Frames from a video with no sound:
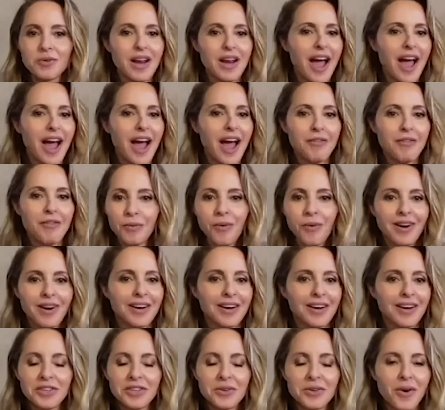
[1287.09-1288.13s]
ever want
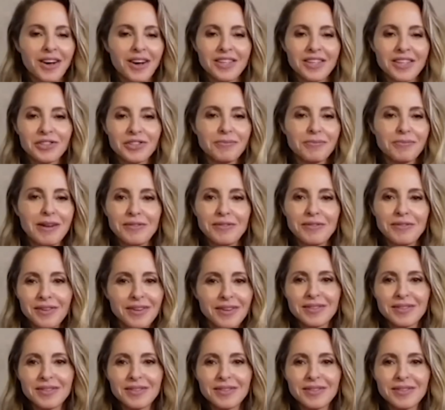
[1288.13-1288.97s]
when you walk into a metaphysical.